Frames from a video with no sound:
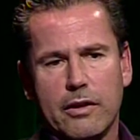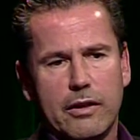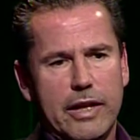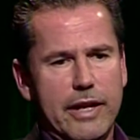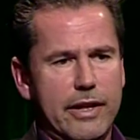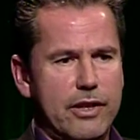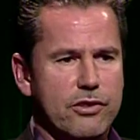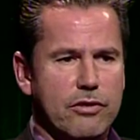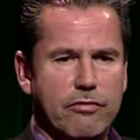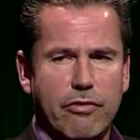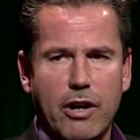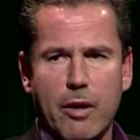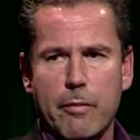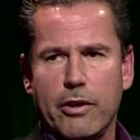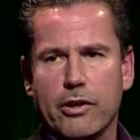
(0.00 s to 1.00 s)
and it's
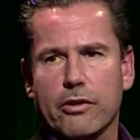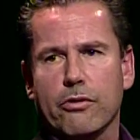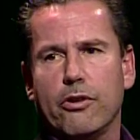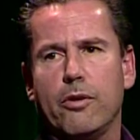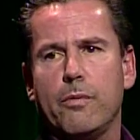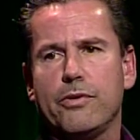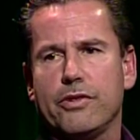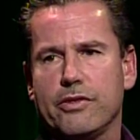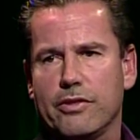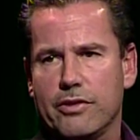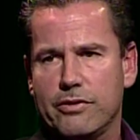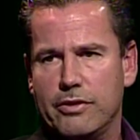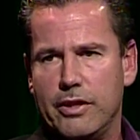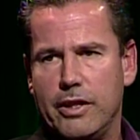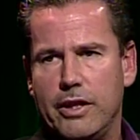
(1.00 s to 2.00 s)
environmental groups, it's the
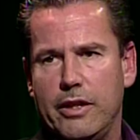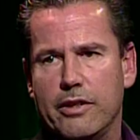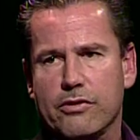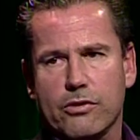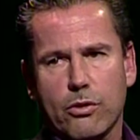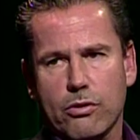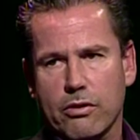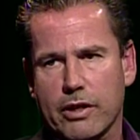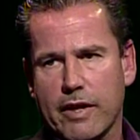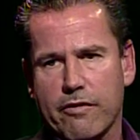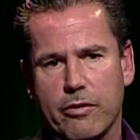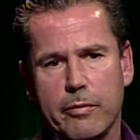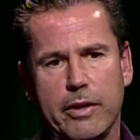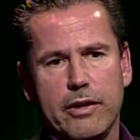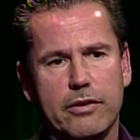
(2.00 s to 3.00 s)
city, it's local
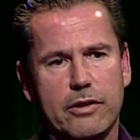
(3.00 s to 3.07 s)
government,